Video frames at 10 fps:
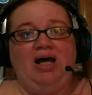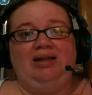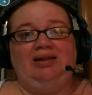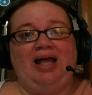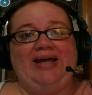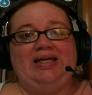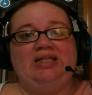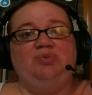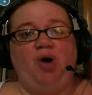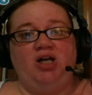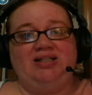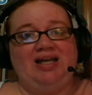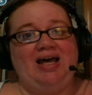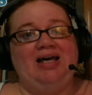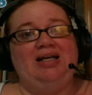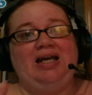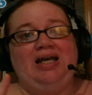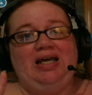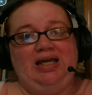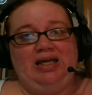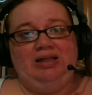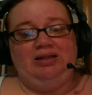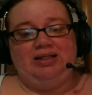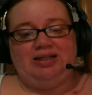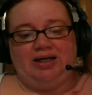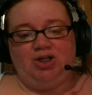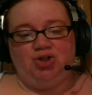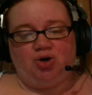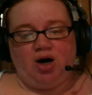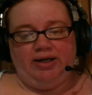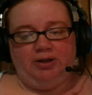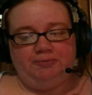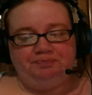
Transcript: like his boss said in the second trial.